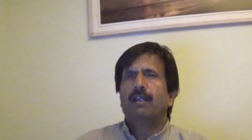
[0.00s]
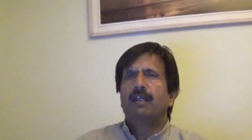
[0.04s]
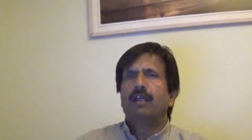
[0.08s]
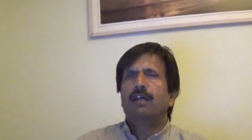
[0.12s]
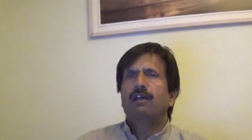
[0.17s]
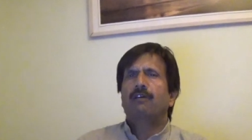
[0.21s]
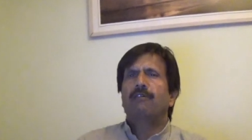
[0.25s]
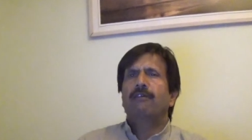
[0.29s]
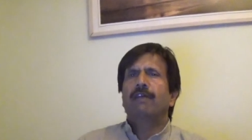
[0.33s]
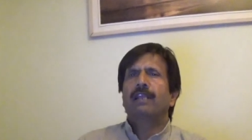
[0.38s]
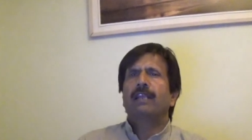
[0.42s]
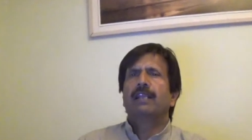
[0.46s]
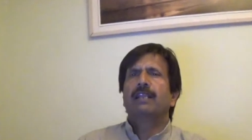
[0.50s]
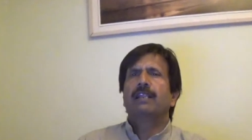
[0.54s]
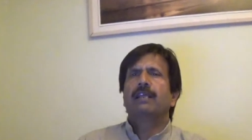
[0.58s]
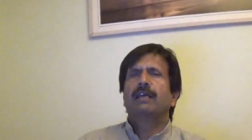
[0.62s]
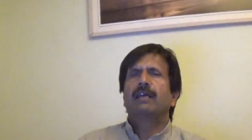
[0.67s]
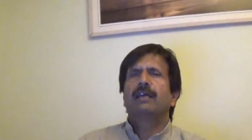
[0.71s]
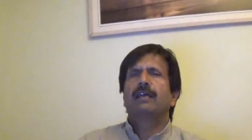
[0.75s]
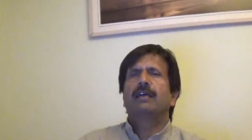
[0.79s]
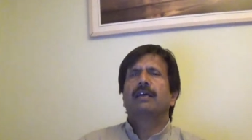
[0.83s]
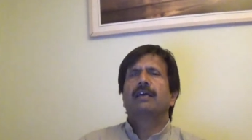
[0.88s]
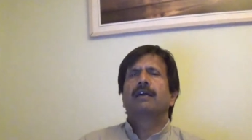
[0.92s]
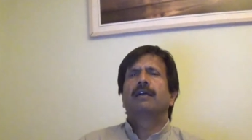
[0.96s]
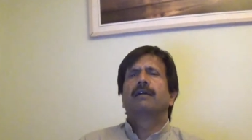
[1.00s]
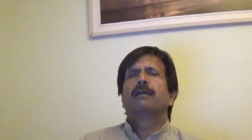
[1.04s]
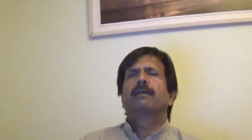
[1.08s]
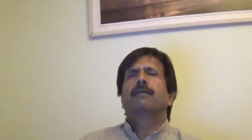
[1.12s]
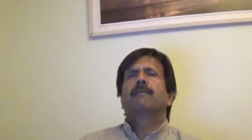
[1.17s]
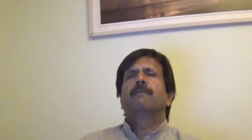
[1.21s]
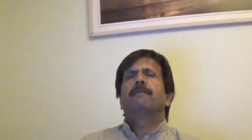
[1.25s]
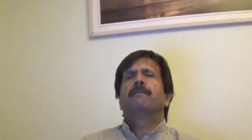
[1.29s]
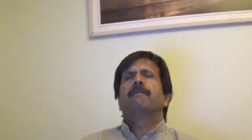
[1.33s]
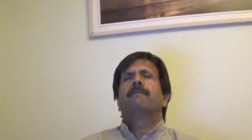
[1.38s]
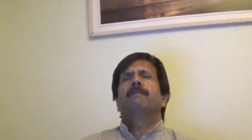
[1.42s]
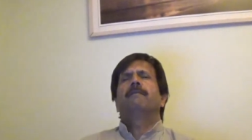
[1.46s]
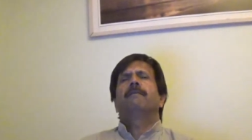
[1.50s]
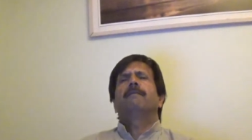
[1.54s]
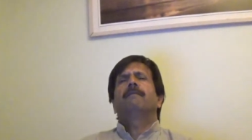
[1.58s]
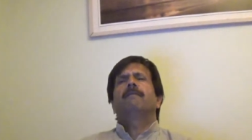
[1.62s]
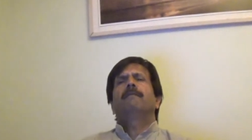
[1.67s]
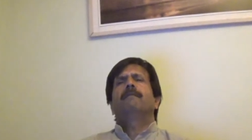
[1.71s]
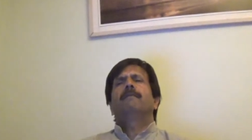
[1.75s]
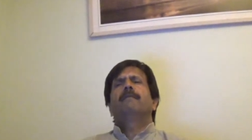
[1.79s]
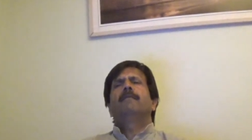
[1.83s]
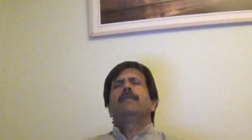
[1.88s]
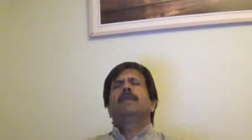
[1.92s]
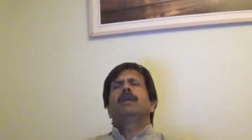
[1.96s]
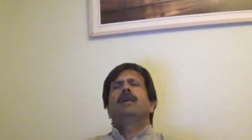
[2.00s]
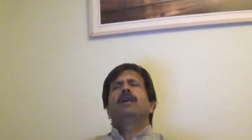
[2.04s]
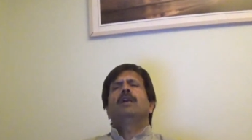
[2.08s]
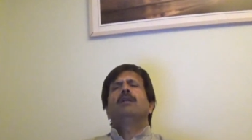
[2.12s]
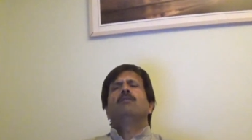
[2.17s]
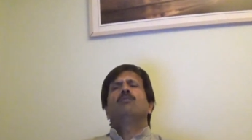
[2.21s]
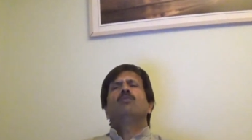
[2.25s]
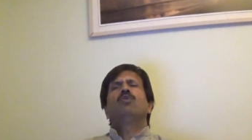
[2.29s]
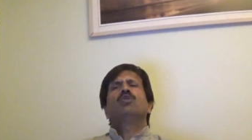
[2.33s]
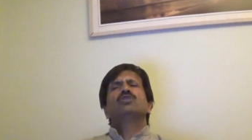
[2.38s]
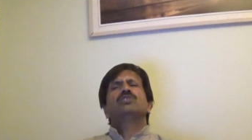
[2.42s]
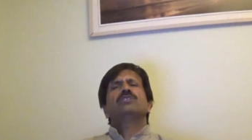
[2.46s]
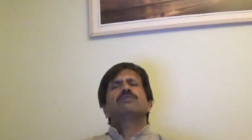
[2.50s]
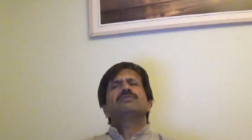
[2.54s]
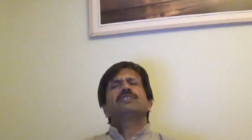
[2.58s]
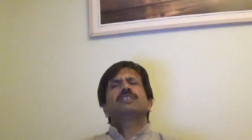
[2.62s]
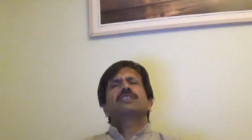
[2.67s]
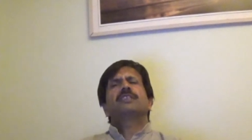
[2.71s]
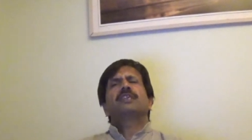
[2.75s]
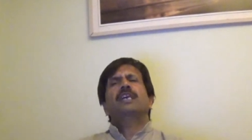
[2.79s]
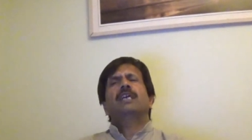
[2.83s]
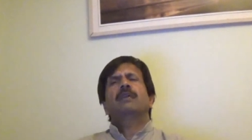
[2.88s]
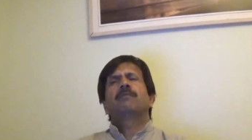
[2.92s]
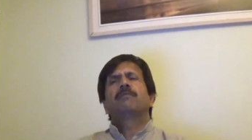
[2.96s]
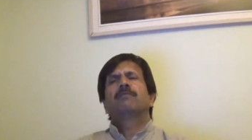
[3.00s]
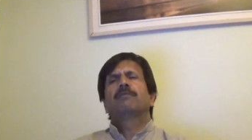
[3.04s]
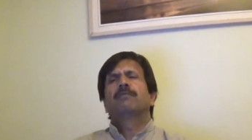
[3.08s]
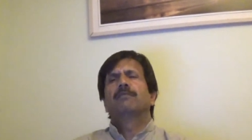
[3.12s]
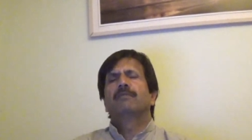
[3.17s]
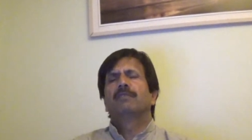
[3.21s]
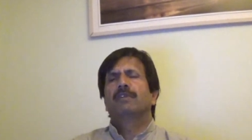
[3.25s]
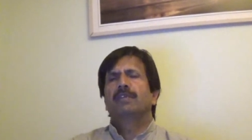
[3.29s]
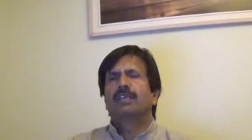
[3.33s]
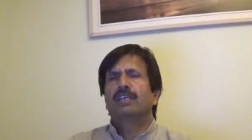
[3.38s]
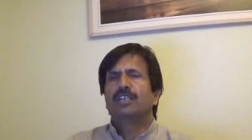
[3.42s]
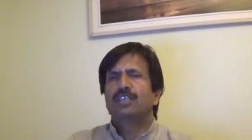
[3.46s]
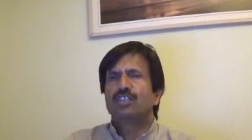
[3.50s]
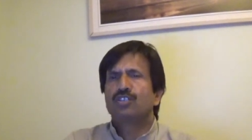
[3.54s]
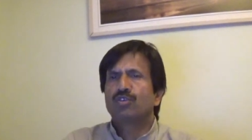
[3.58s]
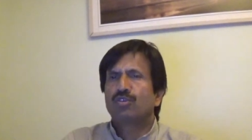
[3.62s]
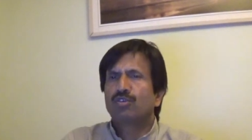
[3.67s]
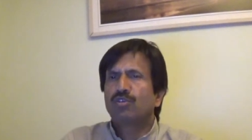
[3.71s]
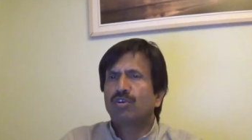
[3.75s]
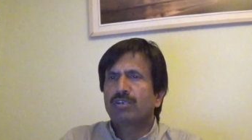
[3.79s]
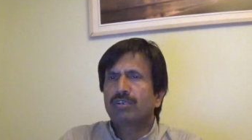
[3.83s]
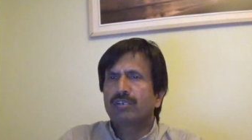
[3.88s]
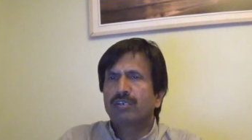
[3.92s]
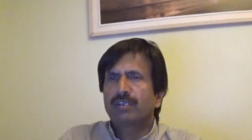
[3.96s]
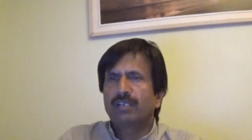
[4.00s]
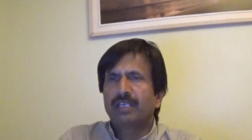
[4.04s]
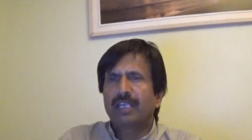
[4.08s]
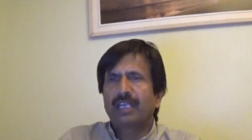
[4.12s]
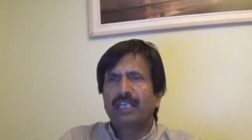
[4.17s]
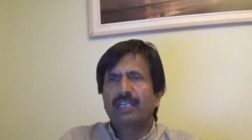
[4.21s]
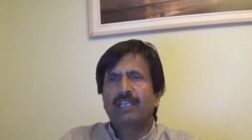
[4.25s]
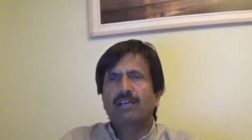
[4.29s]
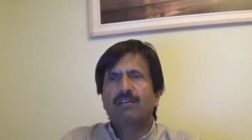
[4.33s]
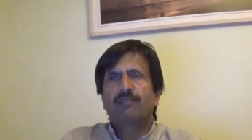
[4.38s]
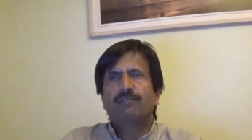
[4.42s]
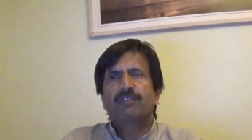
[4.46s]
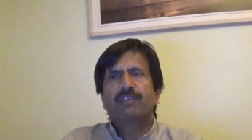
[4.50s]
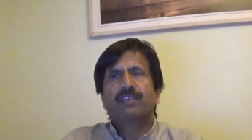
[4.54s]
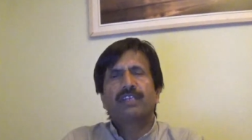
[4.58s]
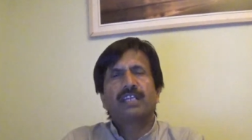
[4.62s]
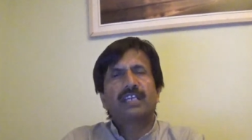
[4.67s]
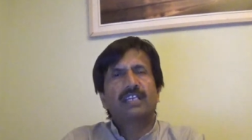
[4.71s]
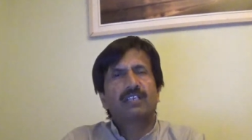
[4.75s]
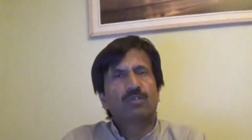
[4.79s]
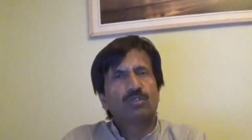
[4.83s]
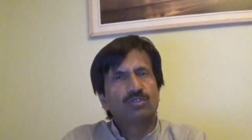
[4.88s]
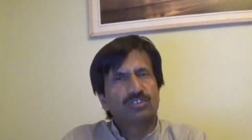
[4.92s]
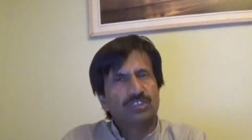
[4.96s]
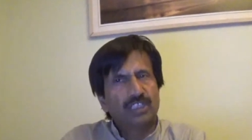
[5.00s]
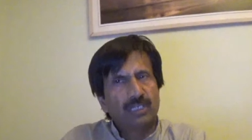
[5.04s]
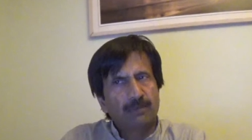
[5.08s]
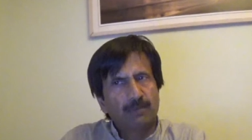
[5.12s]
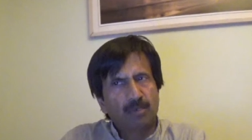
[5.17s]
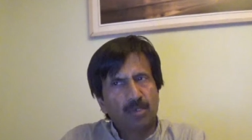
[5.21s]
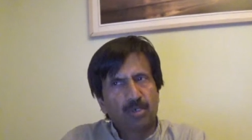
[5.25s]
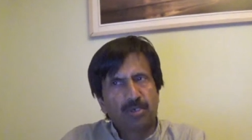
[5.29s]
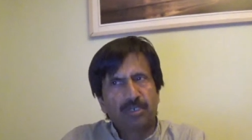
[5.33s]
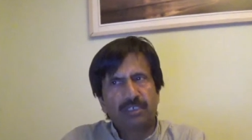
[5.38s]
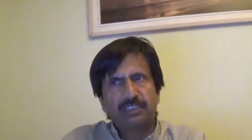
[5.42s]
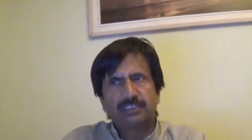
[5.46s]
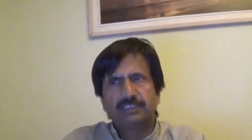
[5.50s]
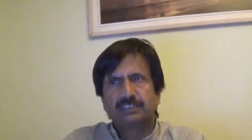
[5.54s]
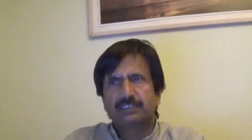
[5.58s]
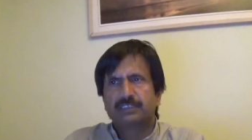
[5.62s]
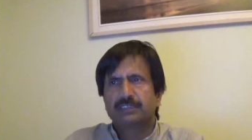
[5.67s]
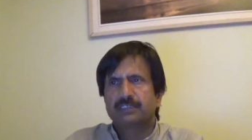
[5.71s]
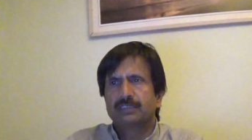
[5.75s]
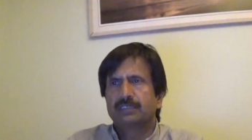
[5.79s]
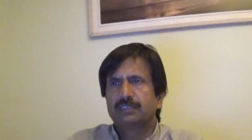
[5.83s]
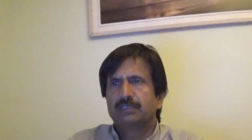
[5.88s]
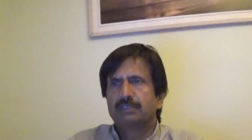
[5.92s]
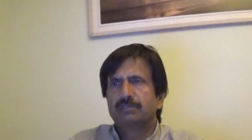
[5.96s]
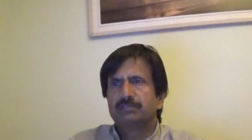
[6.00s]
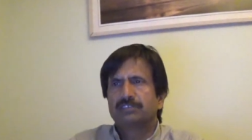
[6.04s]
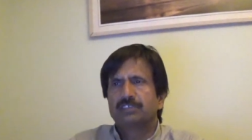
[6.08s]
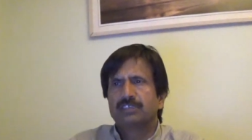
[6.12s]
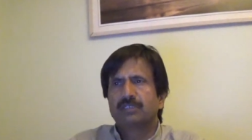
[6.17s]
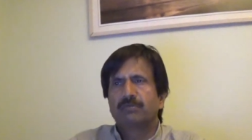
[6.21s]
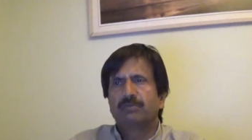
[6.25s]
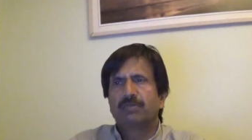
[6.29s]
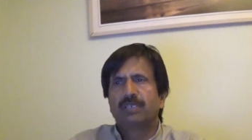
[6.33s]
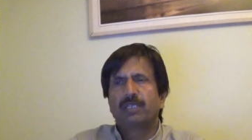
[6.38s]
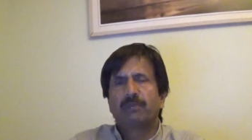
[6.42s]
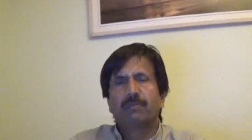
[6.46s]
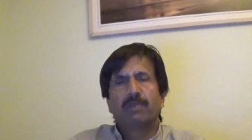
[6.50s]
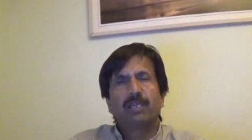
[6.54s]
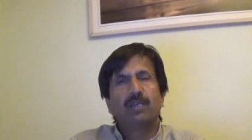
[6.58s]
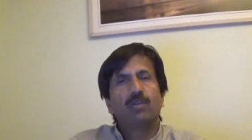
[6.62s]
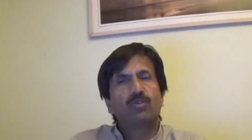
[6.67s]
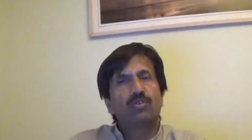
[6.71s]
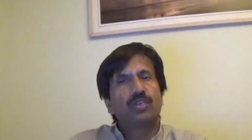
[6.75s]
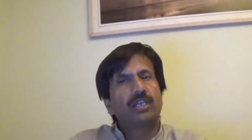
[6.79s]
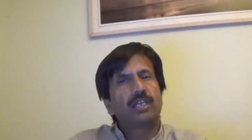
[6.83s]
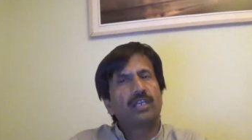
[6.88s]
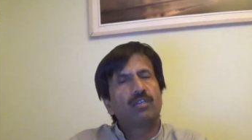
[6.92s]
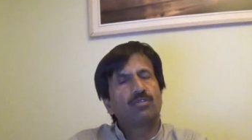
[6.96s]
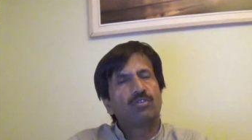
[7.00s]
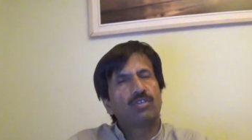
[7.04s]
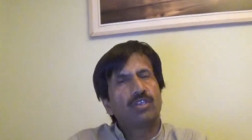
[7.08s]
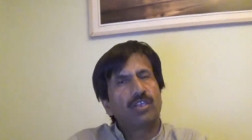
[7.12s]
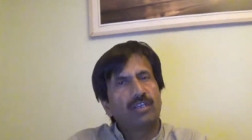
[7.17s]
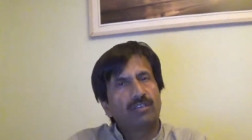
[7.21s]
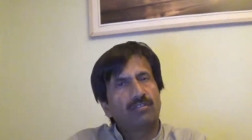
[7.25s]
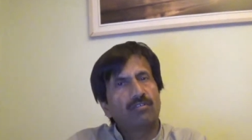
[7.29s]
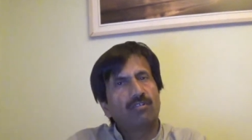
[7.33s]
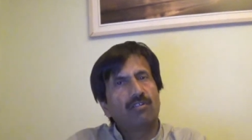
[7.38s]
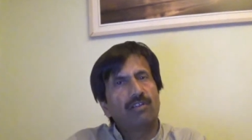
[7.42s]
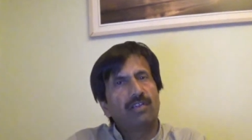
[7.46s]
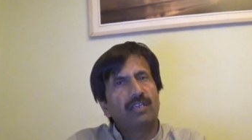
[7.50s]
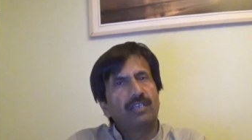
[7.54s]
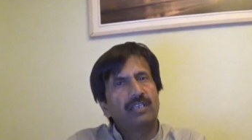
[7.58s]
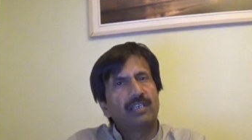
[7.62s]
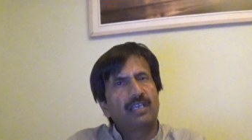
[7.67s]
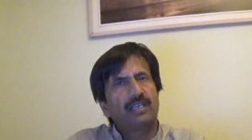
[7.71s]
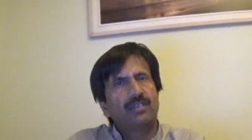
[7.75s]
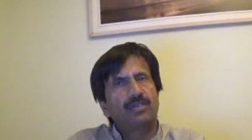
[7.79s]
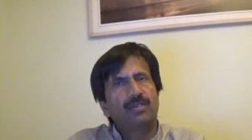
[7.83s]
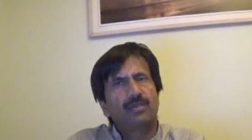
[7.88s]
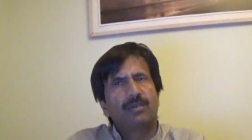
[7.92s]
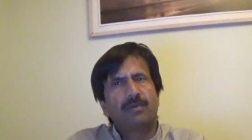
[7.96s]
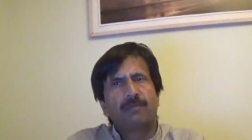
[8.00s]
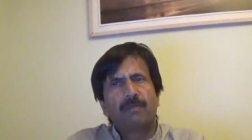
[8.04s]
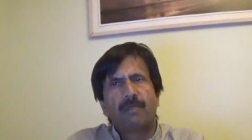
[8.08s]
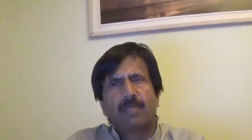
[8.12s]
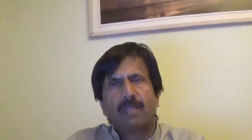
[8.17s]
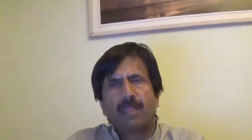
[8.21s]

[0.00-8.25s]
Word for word: know well most of the time your doctor can often diagnose hemorrhoids simply by looking into the rectal area you know